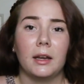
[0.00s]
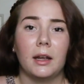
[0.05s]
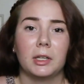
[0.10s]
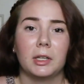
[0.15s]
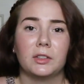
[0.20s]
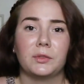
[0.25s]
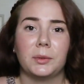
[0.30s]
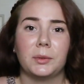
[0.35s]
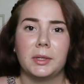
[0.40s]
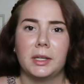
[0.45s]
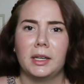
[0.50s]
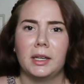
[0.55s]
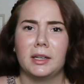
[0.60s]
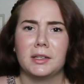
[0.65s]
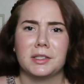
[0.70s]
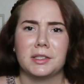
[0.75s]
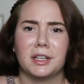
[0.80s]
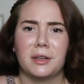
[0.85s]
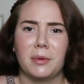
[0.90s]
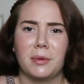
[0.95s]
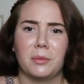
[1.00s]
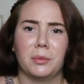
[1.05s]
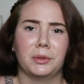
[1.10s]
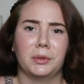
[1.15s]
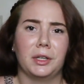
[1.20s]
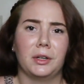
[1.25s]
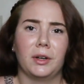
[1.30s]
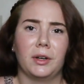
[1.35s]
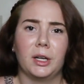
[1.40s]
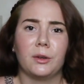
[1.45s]
exfoliating is gonna be
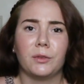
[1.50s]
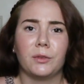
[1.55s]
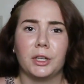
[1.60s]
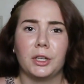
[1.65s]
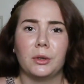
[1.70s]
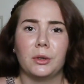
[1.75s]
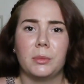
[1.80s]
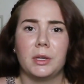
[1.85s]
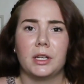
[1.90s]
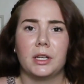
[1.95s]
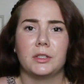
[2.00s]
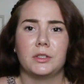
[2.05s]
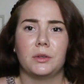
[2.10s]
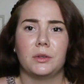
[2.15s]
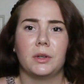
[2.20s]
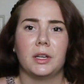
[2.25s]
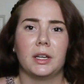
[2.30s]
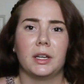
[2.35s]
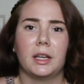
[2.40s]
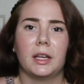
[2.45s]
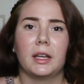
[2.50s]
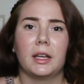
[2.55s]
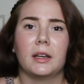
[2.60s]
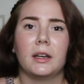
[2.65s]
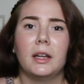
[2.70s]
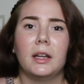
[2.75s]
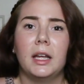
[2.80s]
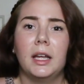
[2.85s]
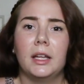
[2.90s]
really great for you because you can get